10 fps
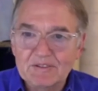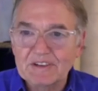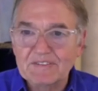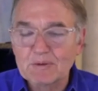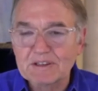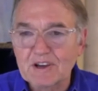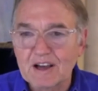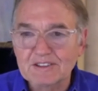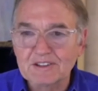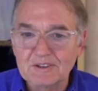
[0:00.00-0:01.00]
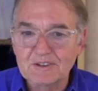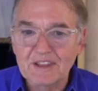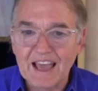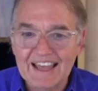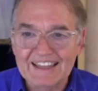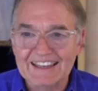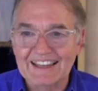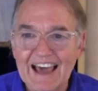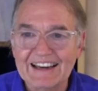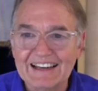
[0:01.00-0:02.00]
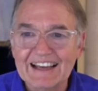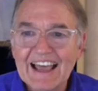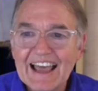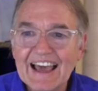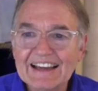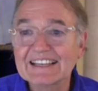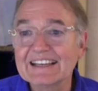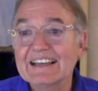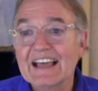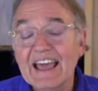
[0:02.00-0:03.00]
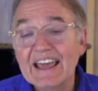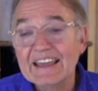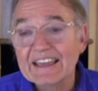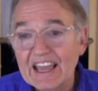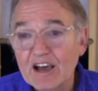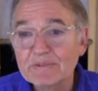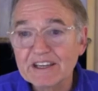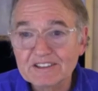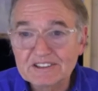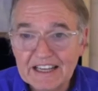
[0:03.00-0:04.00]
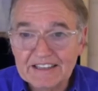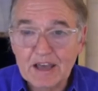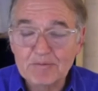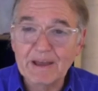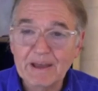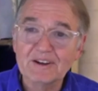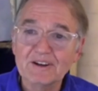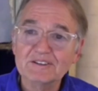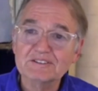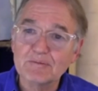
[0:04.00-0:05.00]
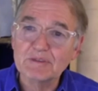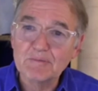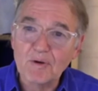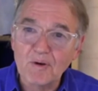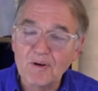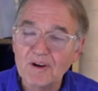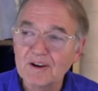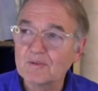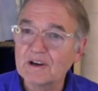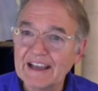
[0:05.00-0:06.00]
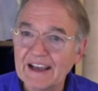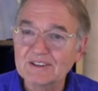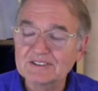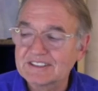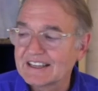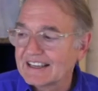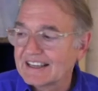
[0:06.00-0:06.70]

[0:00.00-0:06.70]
We've never been taught to do that, how to say, hey, help me understand that better. Tell me more. What else?